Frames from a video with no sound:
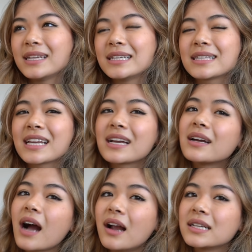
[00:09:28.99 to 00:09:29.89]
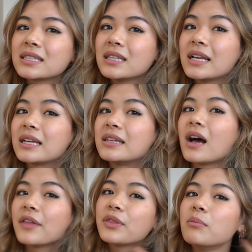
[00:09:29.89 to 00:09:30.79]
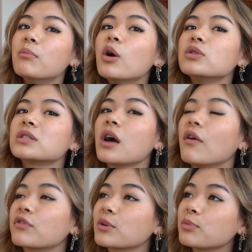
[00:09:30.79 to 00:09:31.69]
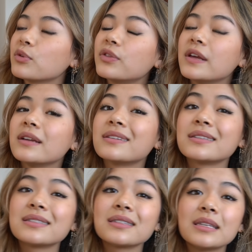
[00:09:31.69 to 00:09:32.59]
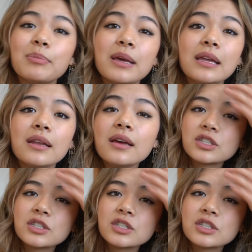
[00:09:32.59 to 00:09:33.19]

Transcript: It's like honestly like not the most comfortable thing to sleep in